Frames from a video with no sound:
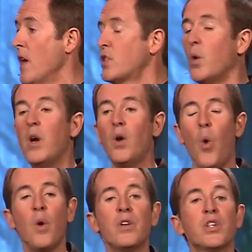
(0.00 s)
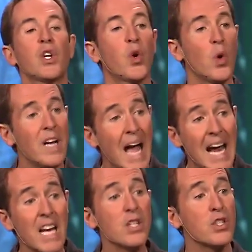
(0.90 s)
So in order to
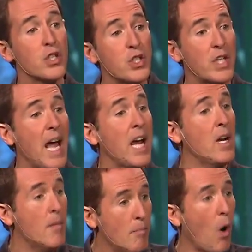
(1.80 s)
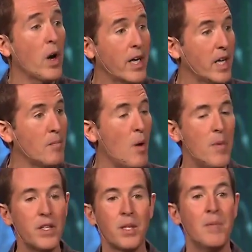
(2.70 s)
create and sustain marketing
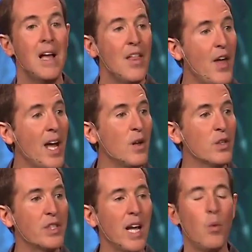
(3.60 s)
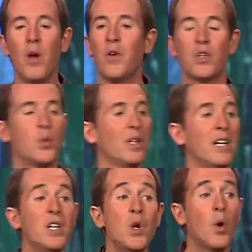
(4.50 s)
momentum, they understand whether it's
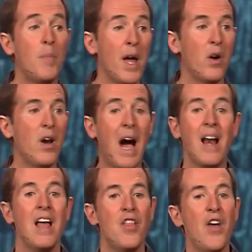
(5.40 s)
really new or better or not.